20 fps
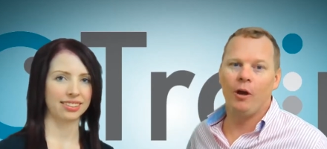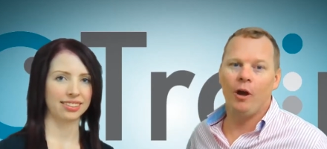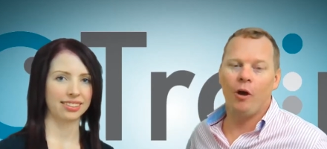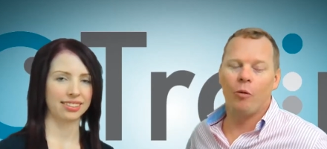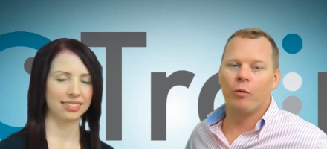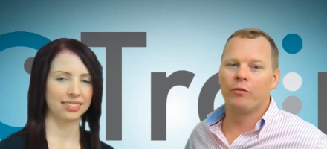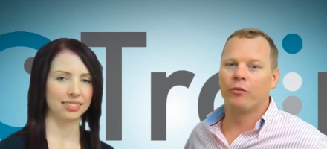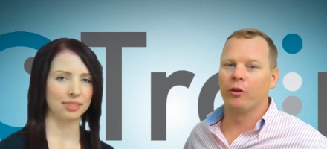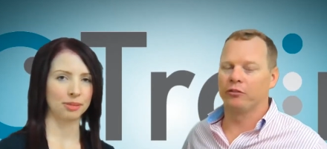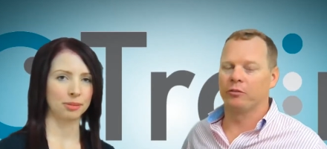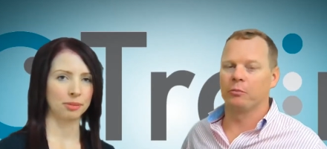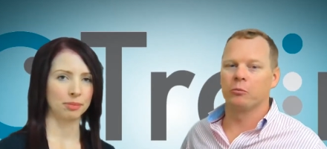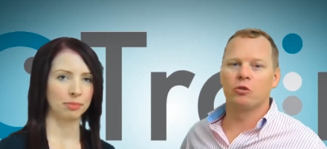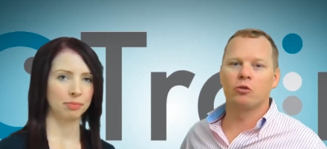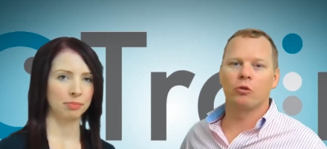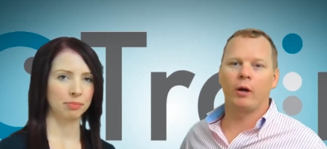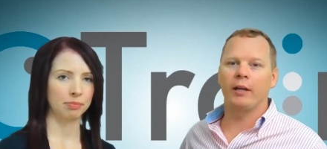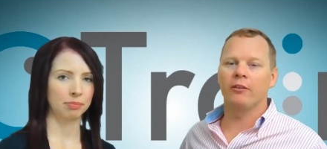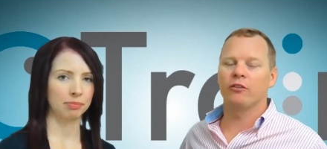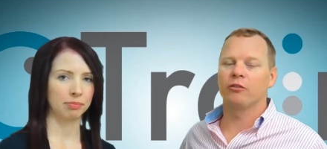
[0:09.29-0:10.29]
Speaker 1: We've got some
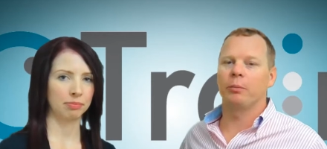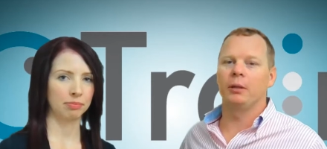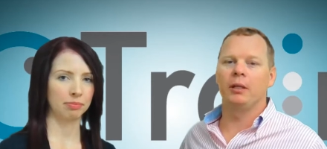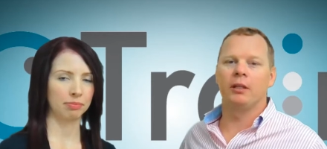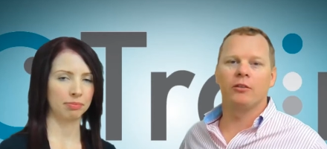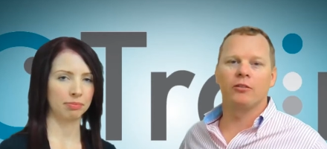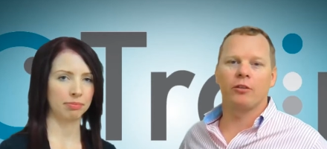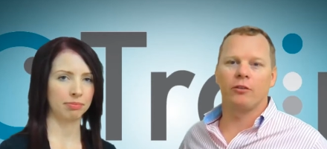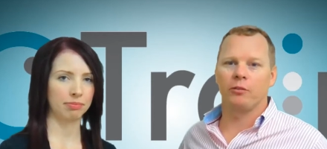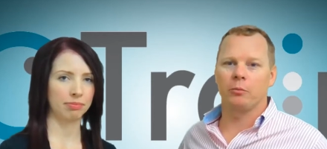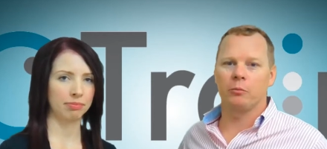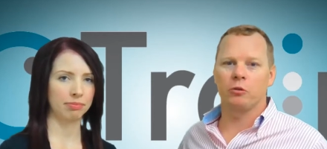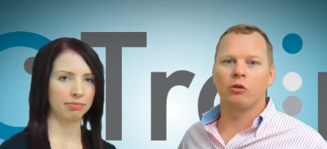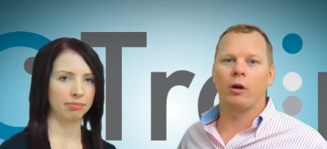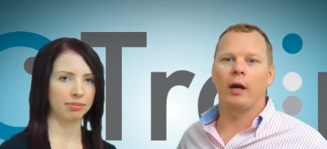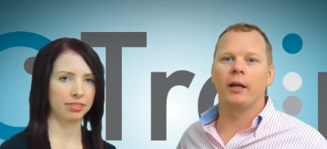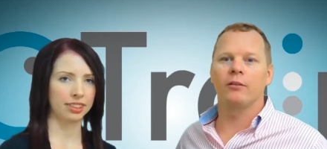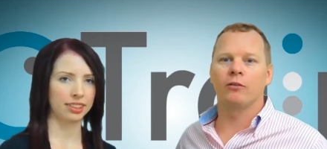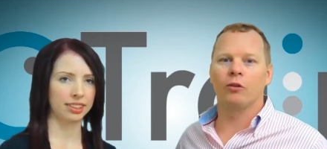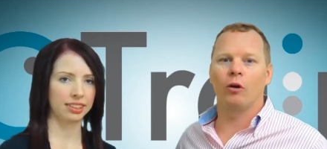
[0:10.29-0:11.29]
great speakers on some
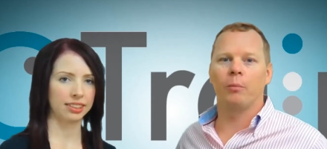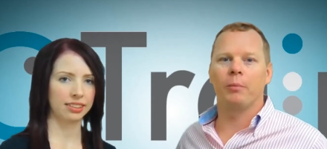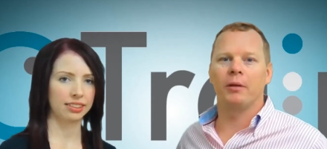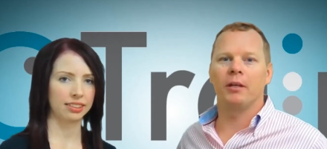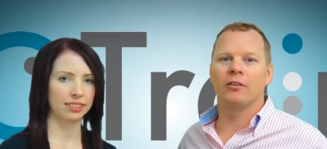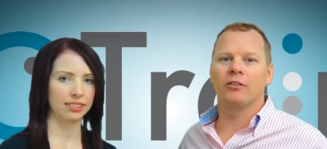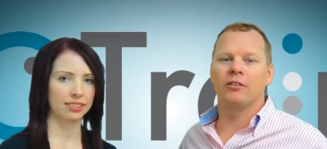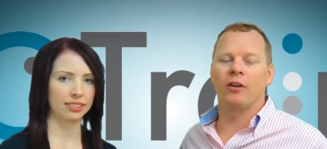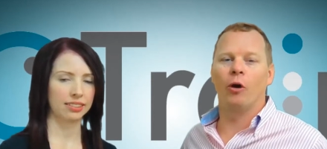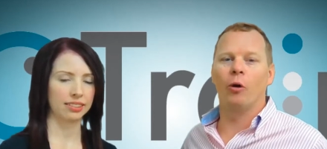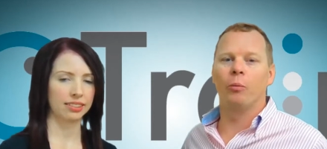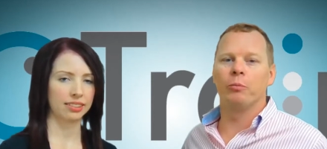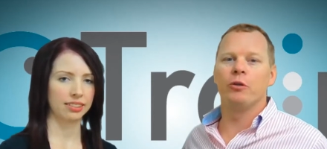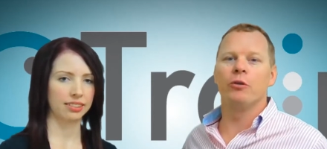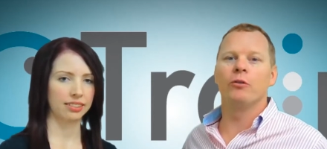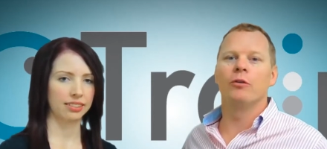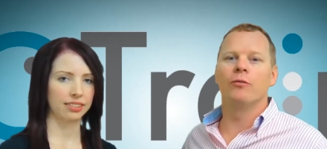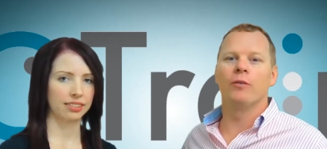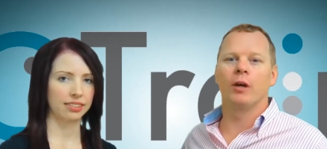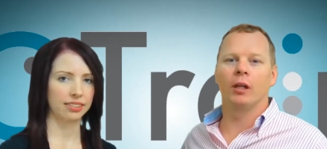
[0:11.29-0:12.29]
great topics to help you
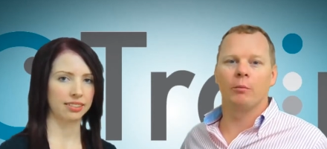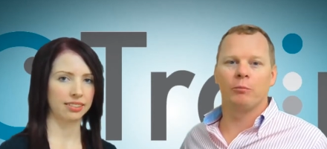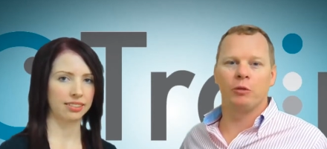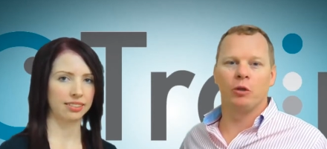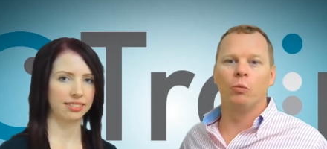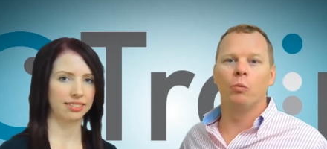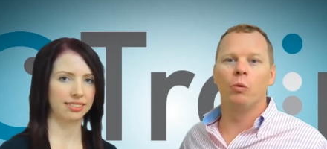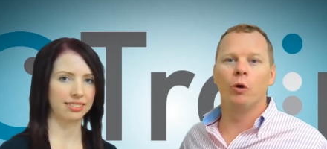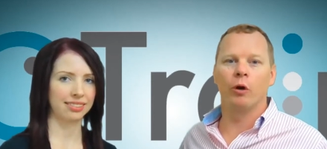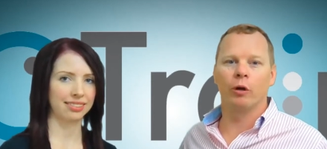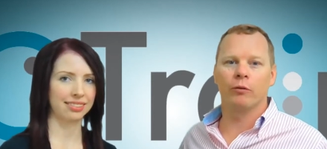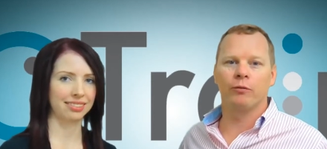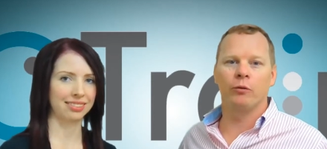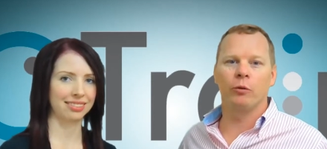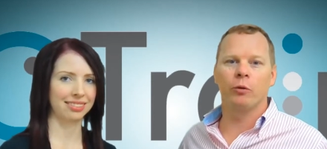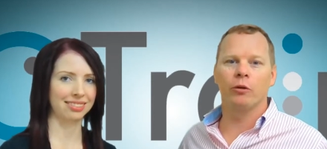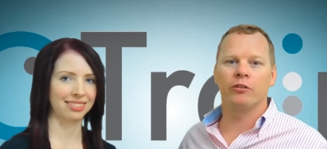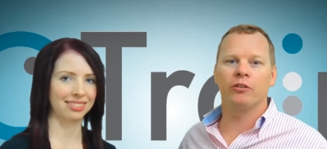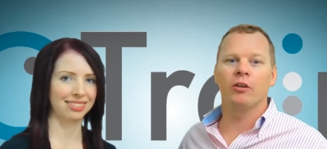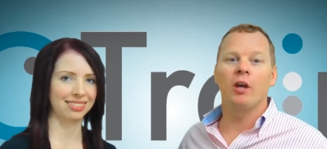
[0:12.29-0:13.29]
develop your
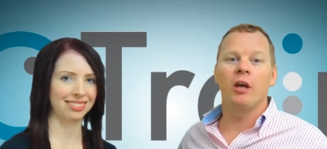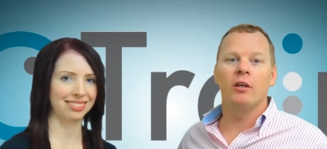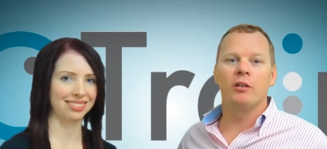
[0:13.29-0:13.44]
workforce,